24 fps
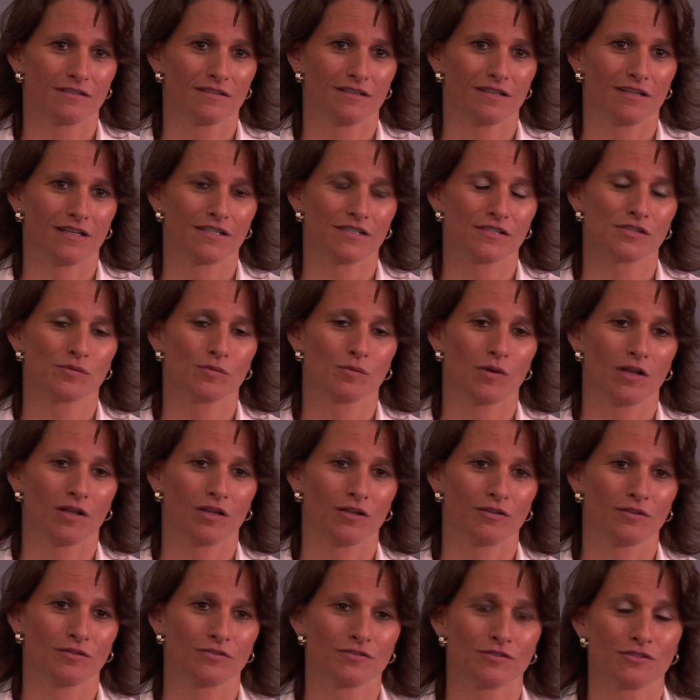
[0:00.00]
I
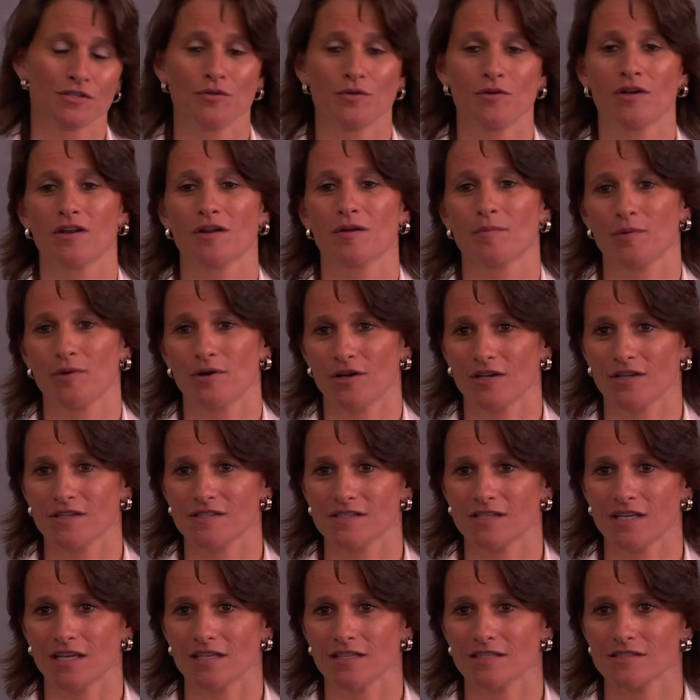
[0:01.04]
swallowed 200
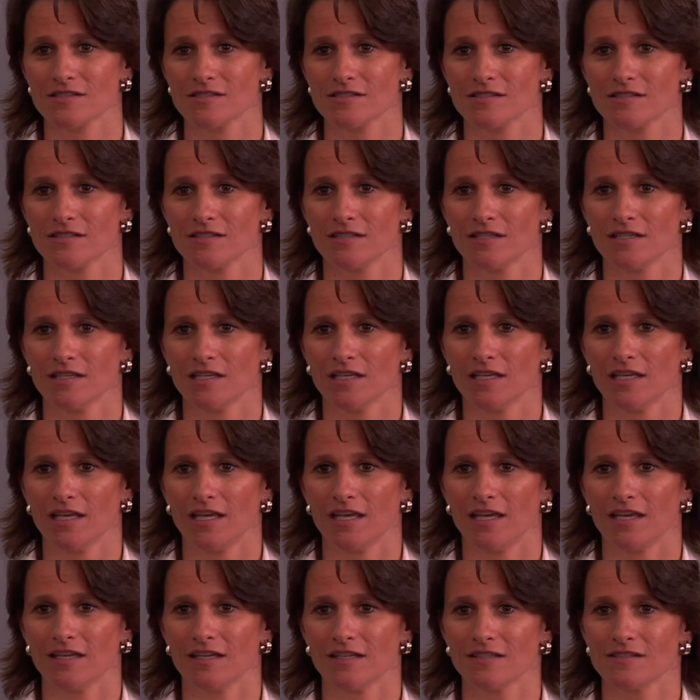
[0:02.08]
Percocets
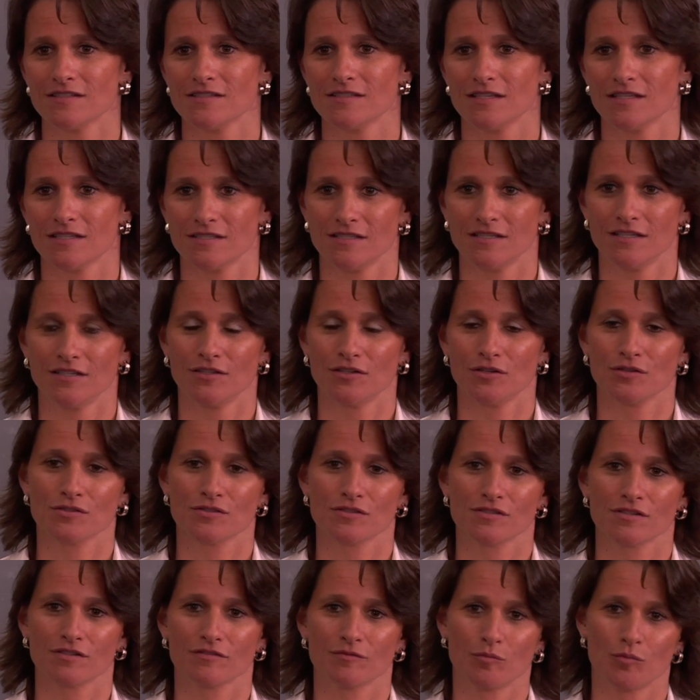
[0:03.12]
and 60
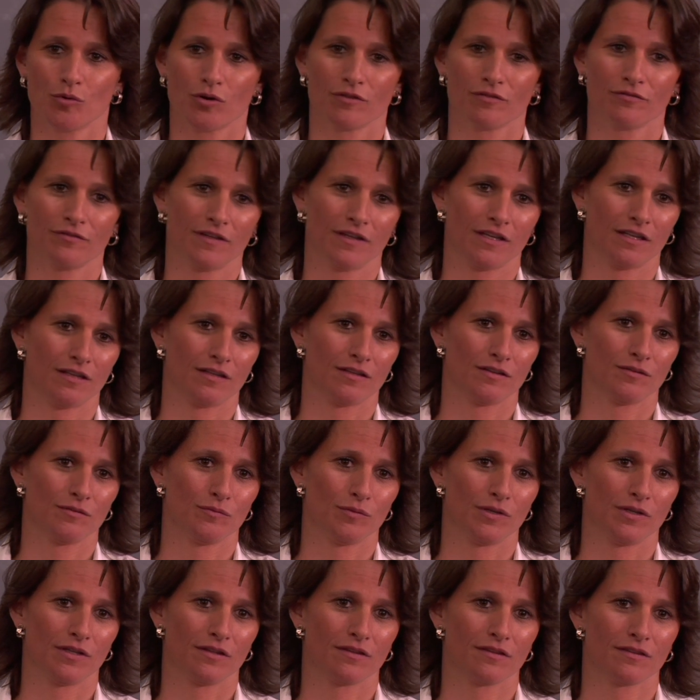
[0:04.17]
doses of morphine
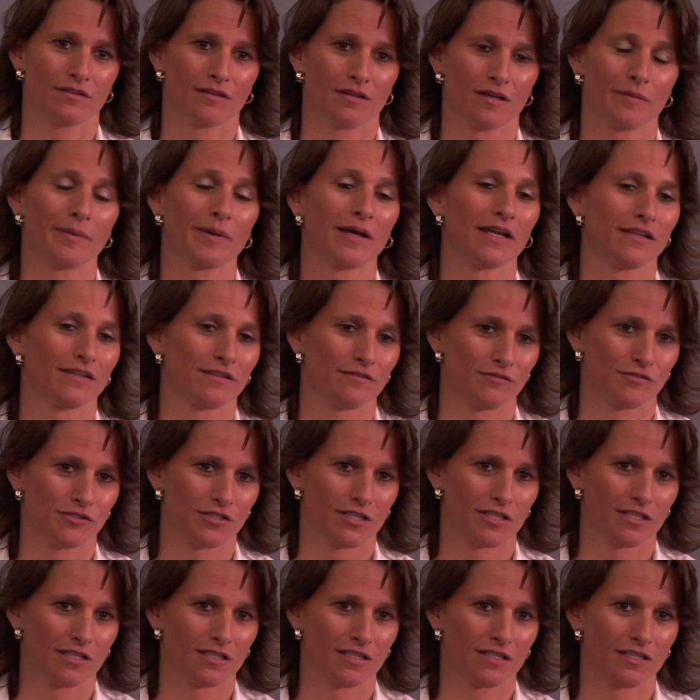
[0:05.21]
with a pint of
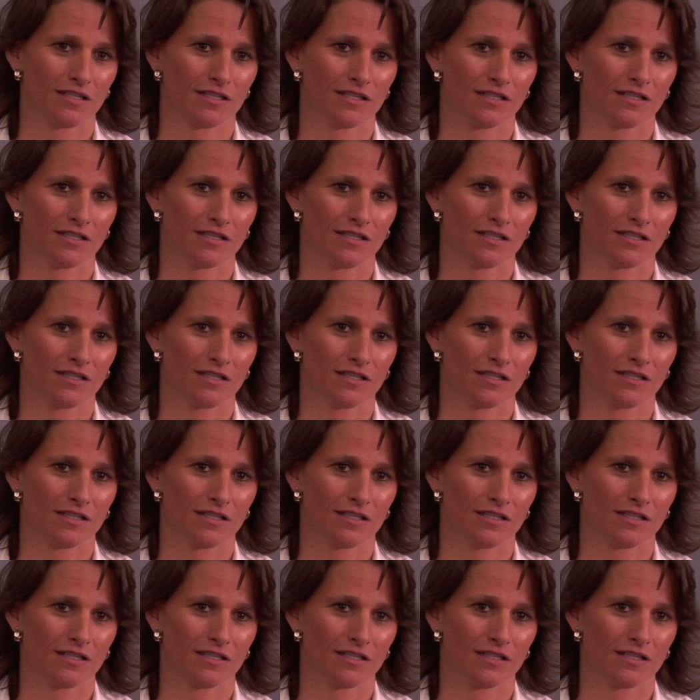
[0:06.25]
gin.